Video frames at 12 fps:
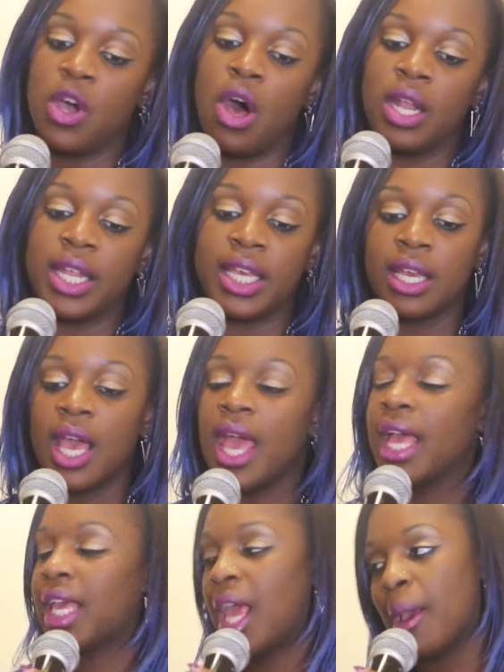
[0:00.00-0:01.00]
We got like
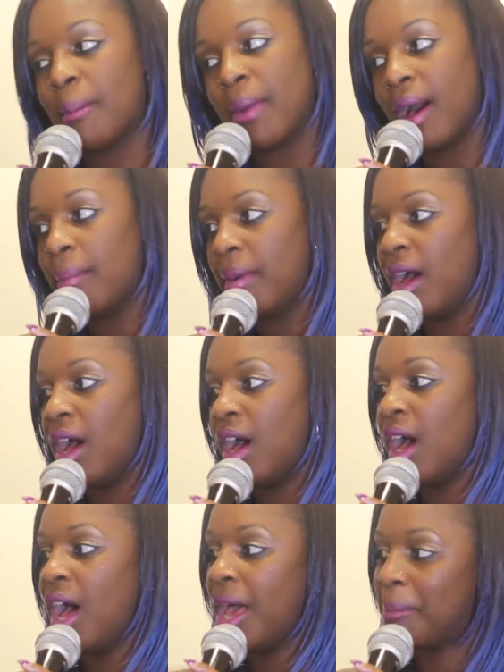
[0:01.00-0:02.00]
King
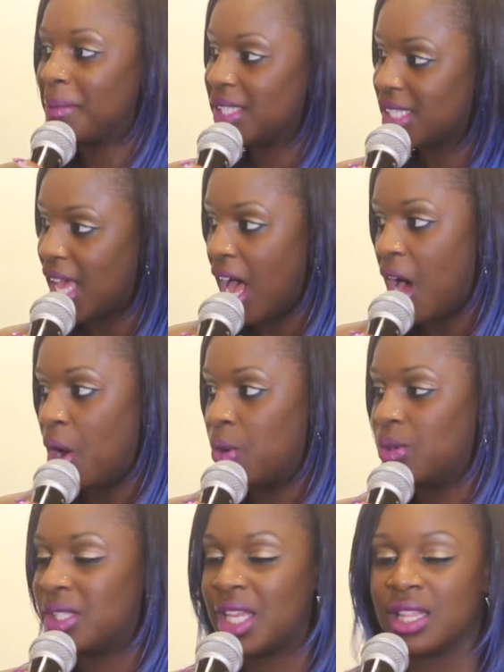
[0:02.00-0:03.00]
Bubba, Hyper
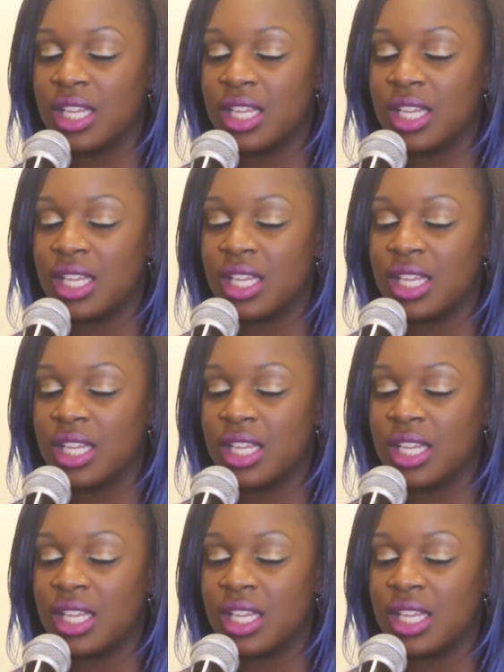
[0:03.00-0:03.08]
Sounds,